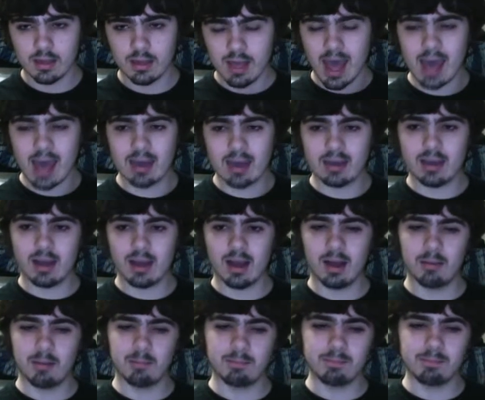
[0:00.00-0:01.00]
and
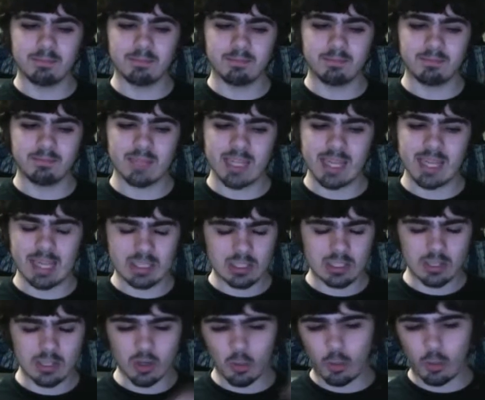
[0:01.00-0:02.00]
it's a
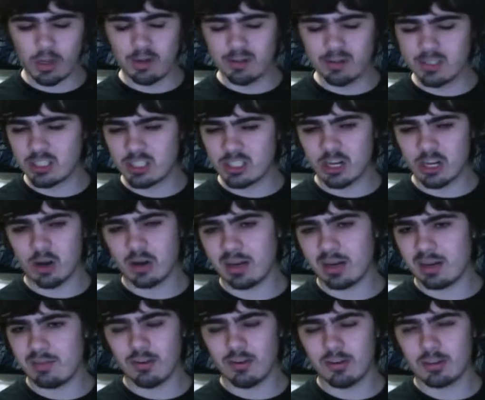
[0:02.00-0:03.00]
little weird and jarring
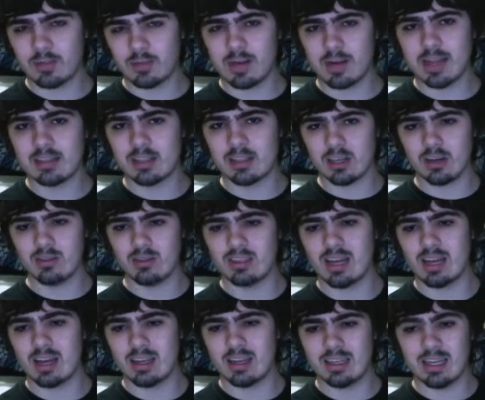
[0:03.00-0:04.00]
at first, but as it goes
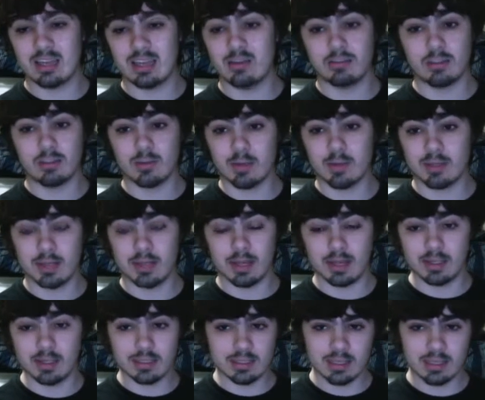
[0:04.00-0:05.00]
on, you get used to it, and
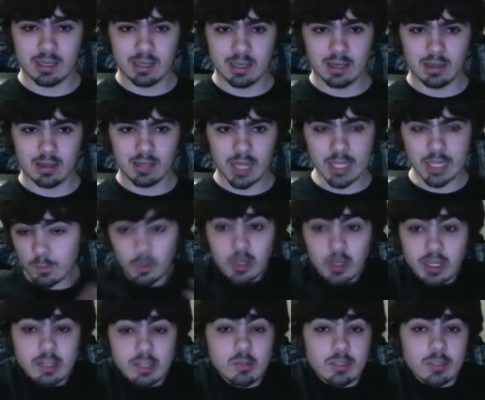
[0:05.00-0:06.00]
it's a
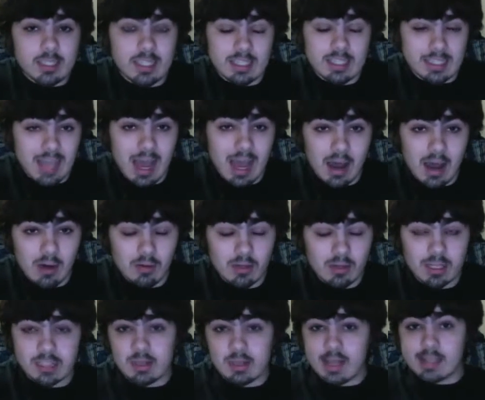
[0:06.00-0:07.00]
pretty interesting sound.
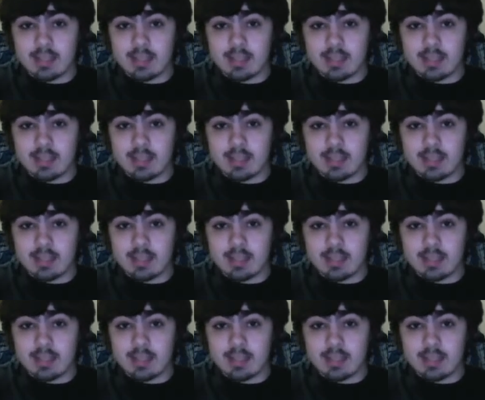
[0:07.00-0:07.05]
It's a